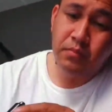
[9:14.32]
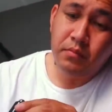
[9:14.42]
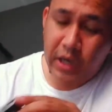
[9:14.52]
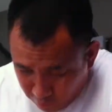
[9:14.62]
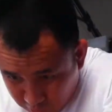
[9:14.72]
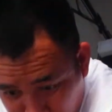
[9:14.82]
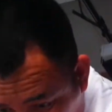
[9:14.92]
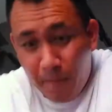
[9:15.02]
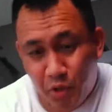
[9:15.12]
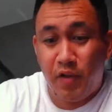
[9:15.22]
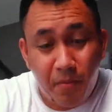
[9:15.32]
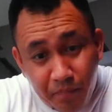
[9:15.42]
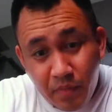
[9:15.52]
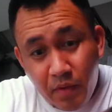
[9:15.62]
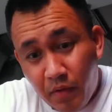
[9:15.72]
And of course it's there.
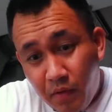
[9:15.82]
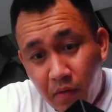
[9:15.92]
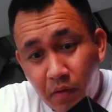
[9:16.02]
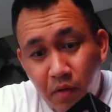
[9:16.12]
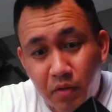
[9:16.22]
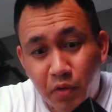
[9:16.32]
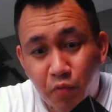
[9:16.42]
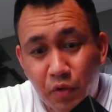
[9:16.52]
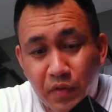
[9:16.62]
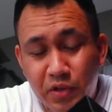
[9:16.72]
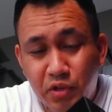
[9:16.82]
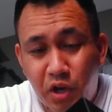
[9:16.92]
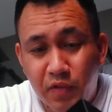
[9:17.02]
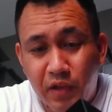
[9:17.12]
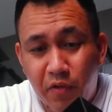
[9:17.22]
The rivet is
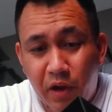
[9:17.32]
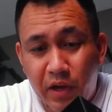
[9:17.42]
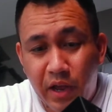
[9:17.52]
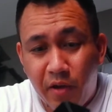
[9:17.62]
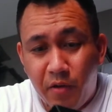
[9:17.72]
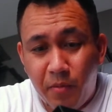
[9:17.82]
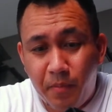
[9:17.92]
on there right now.